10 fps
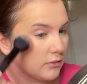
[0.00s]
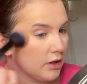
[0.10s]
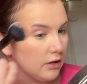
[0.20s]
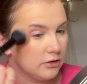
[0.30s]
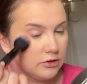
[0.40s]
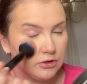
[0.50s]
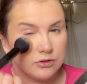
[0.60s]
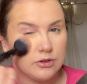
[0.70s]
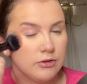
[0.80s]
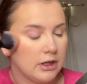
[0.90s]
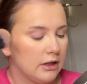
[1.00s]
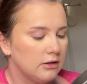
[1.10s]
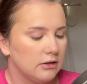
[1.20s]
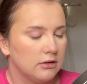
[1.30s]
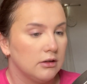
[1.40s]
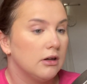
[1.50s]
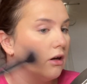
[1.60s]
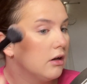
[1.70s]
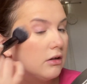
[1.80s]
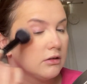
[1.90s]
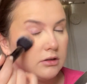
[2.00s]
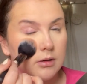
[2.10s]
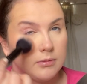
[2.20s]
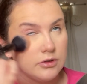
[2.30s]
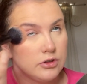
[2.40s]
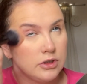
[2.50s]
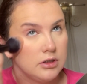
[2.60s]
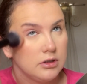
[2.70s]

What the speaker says: Just throw that on top of the cheeks